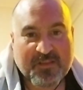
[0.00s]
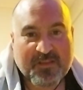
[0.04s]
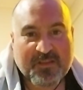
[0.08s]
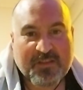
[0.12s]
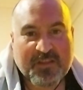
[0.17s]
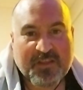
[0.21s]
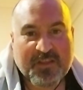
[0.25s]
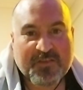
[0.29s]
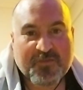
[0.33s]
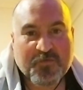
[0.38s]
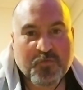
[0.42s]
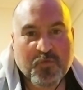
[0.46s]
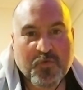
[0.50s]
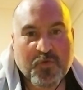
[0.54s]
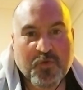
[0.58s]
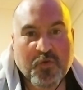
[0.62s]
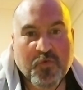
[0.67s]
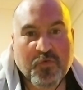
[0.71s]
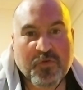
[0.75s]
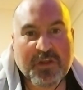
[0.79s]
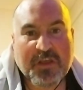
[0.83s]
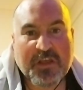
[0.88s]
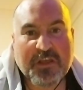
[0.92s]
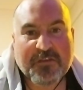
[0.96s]
This
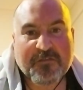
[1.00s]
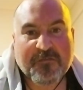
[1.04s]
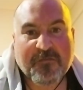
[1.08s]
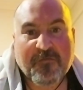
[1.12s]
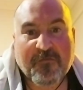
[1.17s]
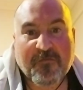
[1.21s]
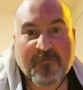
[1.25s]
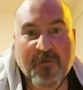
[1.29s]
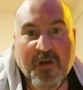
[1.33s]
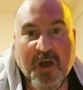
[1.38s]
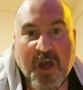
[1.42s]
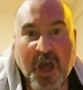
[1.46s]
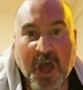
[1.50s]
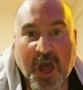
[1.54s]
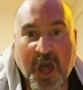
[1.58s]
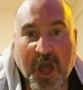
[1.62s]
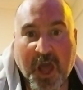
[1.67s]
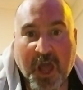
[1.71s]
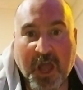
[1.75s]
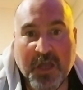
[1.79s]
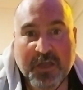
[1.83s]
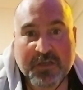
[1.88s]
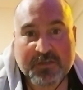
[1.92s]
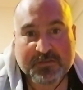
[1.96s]
world is
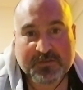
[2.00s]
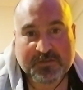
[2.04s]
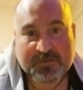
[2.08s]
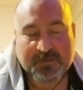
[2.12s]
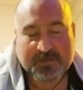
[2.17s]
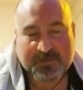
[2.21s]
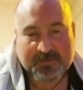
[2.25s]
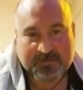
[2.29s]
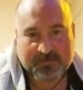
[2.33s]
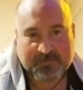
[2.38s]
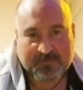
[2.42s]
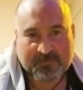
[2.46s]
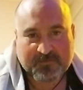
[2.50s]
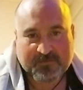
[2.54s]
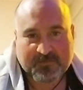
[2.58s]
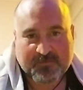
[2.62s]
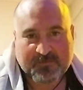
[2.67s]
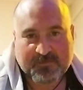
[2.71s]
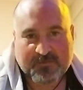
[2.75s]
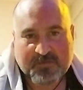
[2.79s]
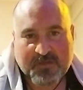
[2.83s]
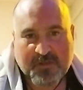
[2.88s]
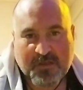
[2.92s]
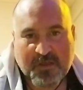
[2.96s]
fucked.
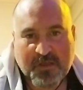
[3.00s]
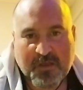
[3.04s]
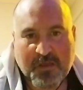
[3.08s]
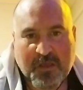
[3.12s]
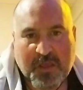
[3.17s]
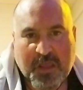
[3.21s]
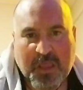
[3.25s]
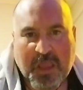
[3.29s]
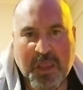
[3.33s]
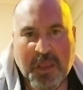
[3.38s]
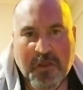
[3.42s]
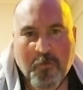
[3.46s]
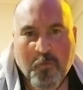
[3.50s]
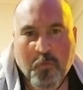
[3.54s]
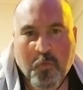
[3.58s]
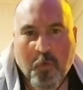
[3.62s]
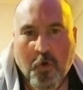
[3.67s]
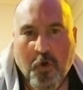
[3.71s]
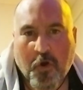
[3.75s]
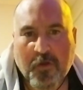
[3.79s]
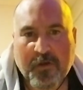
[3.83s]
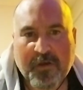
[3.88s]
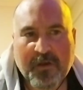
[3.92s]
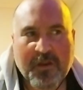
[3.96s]
And
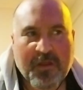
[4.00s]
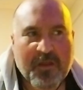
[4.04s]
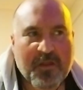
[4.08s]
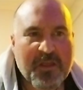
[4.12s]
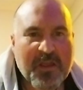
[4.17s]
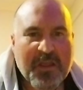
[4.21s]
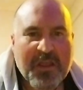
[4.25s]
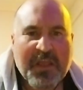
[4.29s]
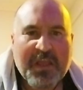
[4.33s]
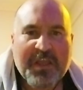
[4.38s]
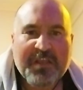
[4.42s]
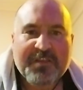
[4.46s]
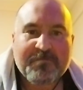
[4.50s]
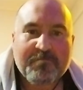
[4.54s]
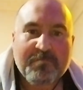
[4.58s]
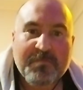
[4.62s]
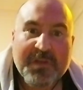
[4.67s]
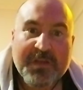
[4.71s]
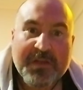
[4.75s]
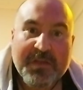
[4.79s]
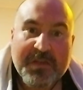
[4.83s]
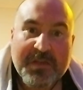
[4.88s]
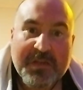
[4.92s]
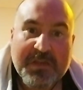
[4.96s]
what is
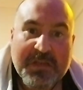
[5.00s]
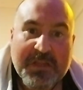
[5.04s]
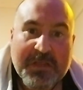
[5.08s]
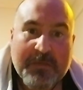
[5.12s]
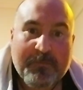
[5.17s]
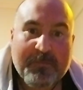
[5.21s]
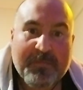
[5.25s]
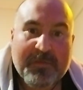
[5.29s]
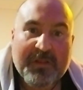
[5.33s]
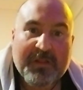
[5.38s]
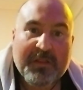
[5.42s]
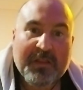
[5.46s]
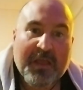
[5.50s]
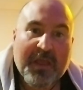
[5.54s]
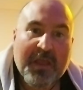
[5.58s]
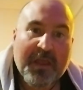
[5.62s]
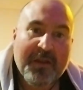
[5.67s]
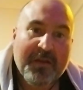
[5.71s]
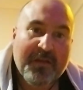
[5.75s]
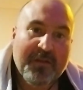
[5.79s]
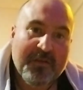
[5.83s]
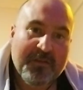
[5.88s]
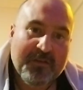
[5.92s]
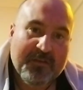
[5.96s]

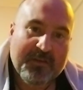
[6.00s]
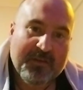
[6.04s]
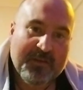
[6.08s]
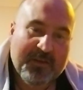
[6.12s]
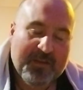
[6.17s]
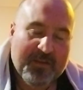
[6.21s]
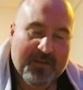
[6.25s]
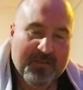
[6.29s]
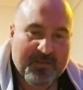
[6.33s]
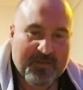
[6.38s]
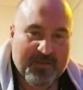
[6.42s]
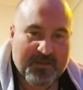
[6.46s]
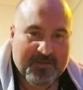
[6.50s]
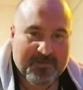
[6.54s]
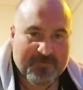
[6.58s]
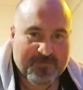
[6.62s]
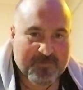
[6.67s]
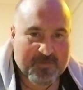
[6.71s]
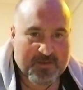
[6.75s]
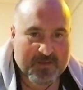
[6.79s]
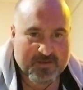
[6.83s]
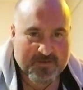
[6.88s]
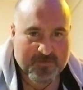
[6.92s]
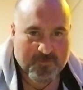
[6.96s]
manipulated in this
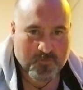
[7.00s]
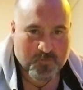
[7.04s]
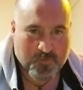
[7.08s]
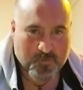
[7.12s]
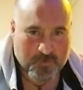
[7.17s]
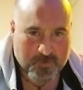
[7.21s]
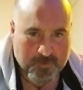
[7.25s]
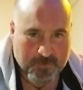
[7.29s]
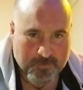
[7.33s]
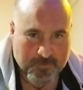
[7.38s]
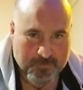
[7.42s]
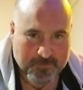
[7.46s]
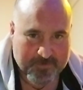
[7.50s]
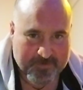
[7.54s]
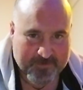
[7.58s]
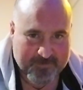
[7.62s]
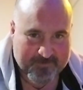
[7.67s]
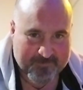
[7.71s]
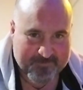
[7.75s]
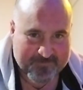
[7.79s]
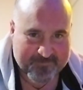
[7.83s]
fucking world?